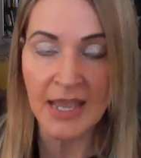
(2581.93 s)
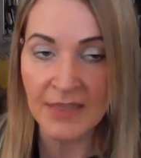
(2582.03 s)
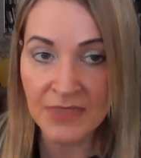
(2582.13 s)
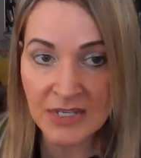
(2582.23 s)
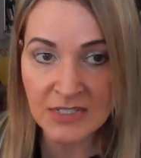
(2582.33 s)

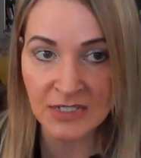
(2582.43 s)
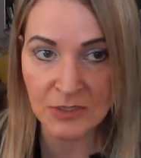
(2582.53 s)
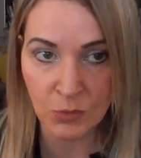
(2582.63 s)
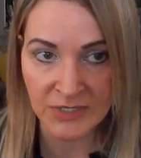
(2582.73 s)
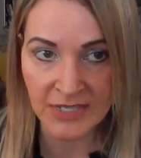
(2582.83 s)
And this
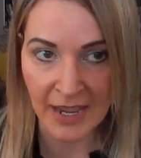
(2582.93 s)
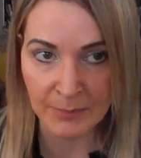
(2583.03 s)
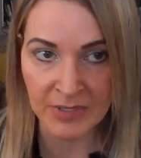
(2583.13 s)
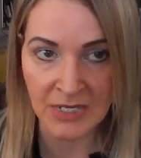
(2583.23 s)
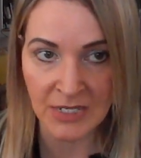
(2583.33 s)
is what's
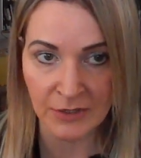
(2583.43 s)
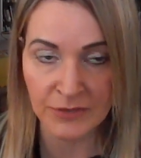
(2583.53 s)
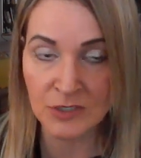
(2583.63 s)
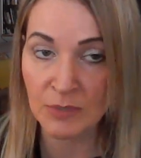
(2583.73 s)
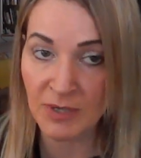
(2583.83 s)
happening here.
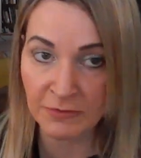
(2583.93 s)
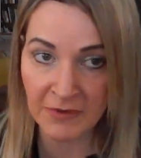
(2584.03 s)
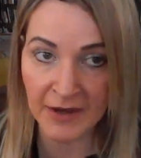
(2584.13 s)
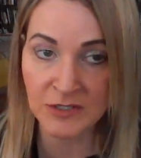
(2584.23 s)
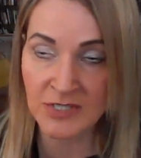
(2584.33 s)
This could be a
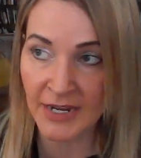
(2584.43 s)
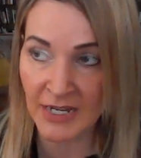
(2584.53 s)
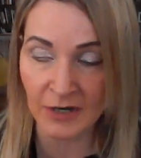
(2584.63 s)
fire sign,